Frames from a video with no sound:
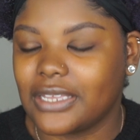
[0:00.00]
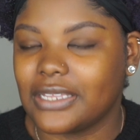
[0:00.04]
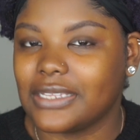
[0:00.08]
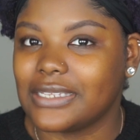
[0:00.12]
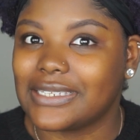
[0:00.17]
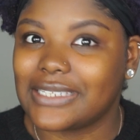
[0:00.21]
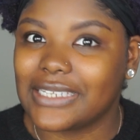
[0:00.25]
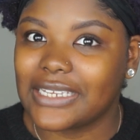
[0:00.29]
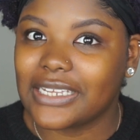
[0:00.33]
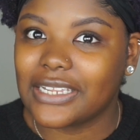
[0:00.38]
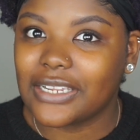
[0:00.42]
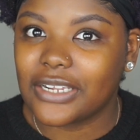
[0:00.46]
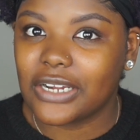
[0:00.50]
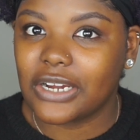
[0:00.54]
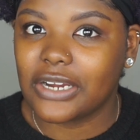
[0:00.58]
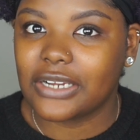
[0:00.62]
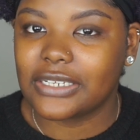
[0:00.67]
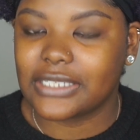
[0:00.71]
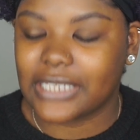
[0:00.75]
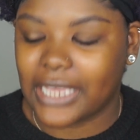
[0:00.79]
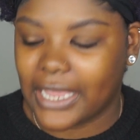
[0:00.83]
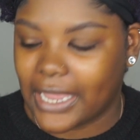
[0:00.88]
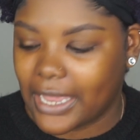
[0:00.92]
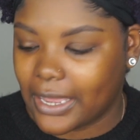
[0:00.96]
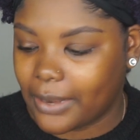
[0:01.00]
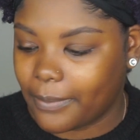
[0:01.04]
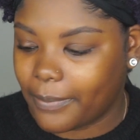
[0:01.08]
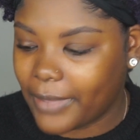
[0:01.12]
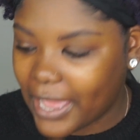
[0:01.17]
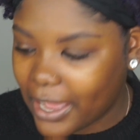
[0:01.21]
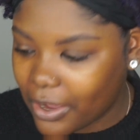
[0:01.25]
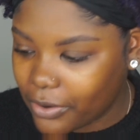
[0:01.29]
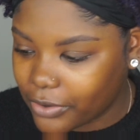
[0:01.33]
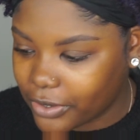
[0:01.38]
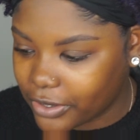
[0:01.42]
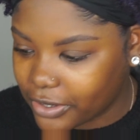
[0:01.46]
concealers and
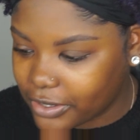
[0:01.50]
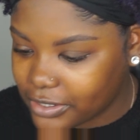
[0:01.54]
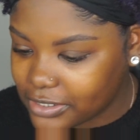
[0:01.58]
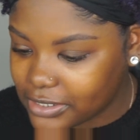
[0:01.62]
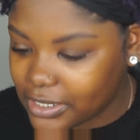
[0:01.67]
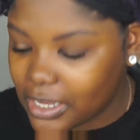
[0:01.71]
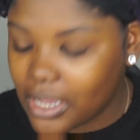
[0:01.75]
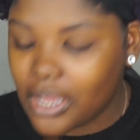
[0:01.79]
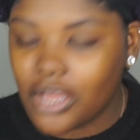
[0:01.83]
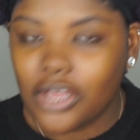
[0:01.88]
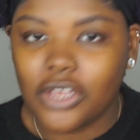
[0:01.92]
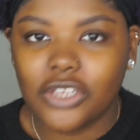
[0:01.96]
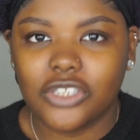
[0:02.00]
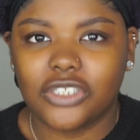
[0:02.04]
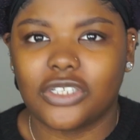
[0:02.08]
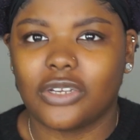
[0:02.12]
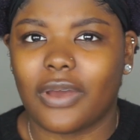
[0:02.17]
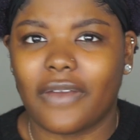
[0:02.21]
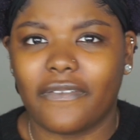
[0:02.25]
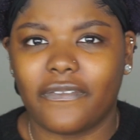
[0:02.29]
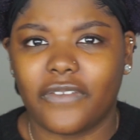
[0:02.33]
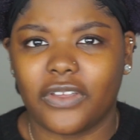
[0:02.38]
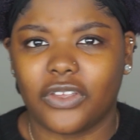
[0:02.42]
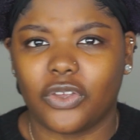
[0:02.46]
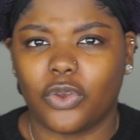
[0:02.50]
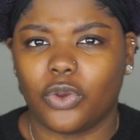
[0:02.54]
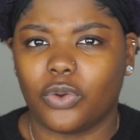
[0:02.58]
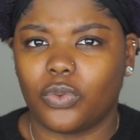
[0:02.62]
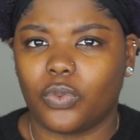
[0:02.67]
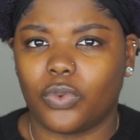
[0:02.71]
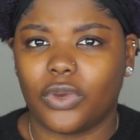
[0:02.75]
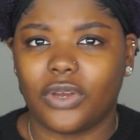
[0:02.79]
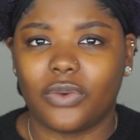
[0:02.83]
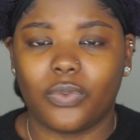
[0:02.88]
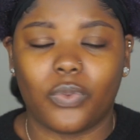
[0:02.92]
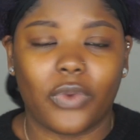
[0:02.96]
powders, so I figured
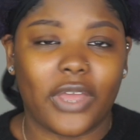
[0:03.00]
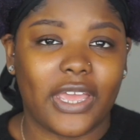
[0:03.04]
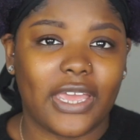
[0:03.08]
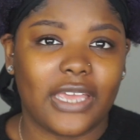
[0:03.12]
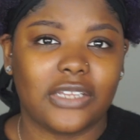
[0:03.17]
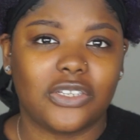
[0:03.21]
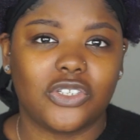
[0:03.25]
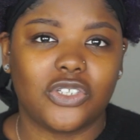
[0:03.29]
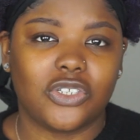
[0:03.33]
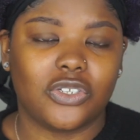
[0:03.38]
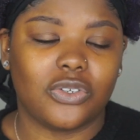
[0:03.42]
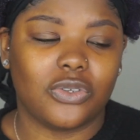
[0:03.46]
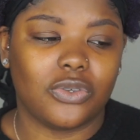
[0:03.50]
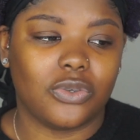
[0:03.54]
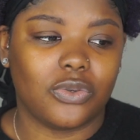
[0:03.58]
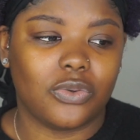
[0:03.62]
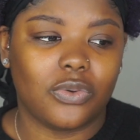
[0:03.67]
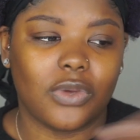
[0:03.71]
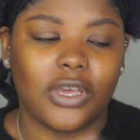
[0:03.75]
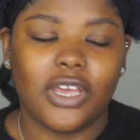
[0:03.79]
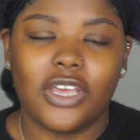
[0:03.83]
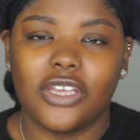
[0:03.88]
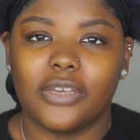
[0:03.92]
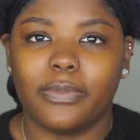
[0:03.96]
what way to